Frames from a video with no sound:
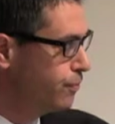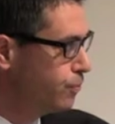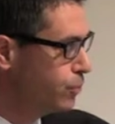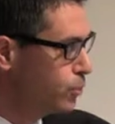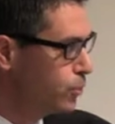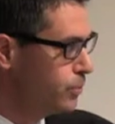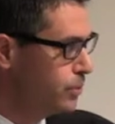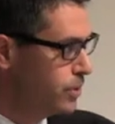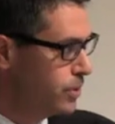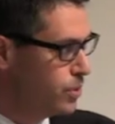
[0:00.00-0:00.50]
the
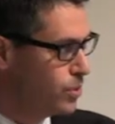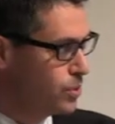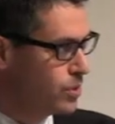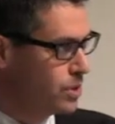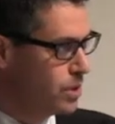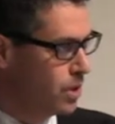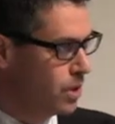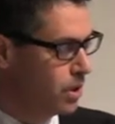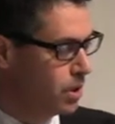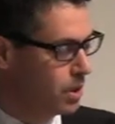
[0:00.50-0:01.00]
fruit,
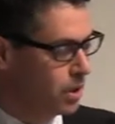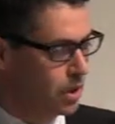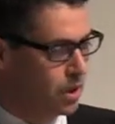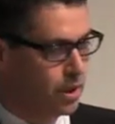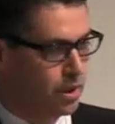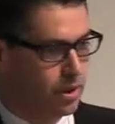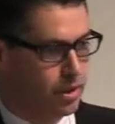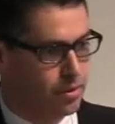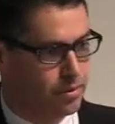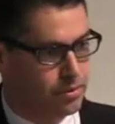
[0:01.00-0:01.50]
reducing
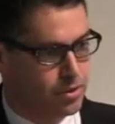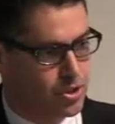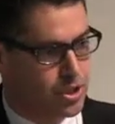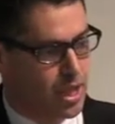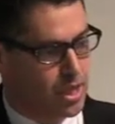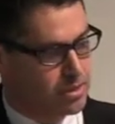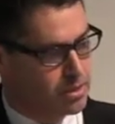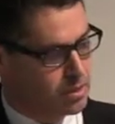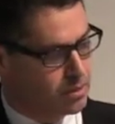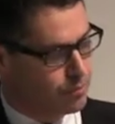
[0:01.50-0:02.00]
uh, the
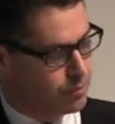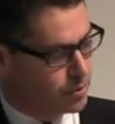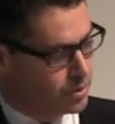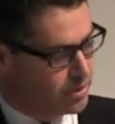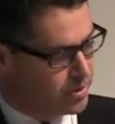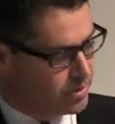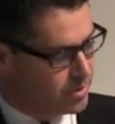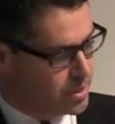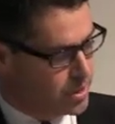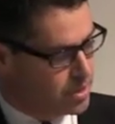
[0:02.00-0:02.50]
chances for
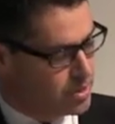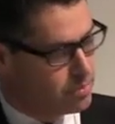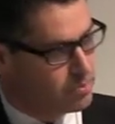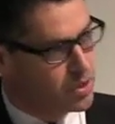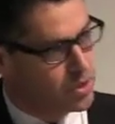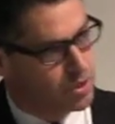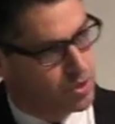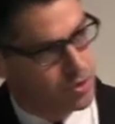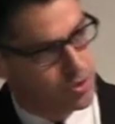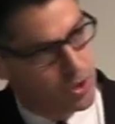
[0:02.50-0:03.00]
disease
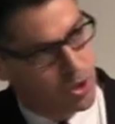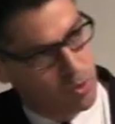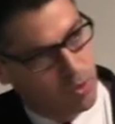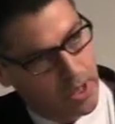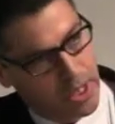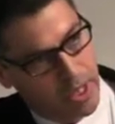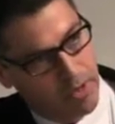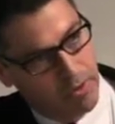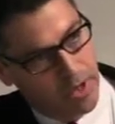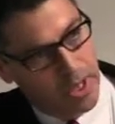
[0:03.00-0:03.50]
because you
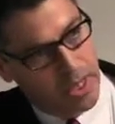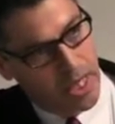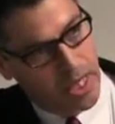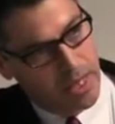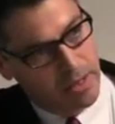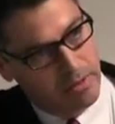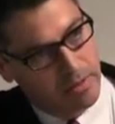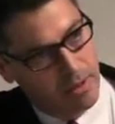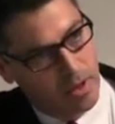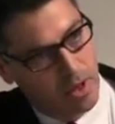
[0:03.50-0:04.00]

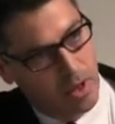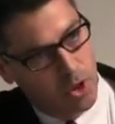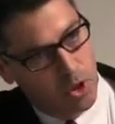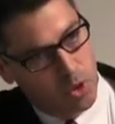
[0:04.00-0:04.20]
irrigate,